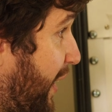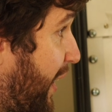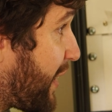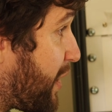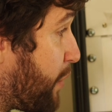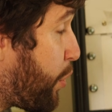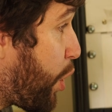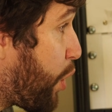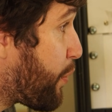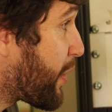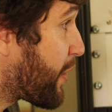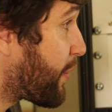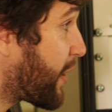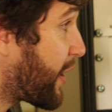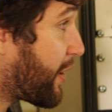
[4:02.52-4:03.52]
At the
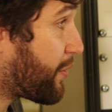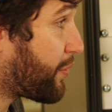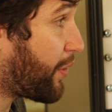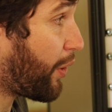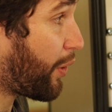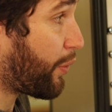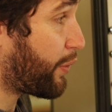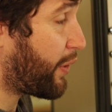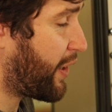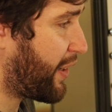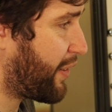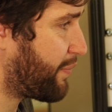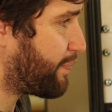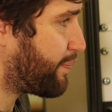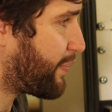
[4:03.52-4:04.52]
moment, we can follow
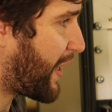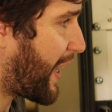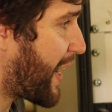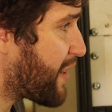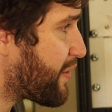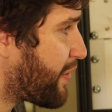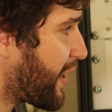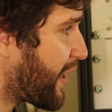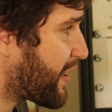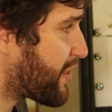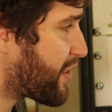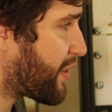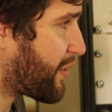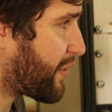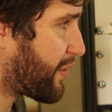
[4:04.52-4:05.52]
the live
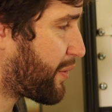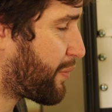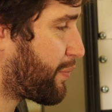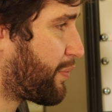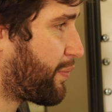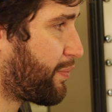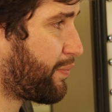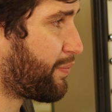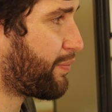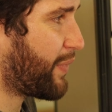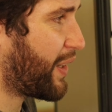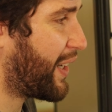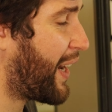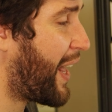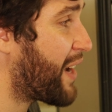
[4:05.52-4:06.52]
action,
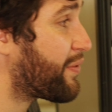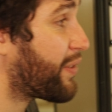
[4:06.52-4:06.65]
and live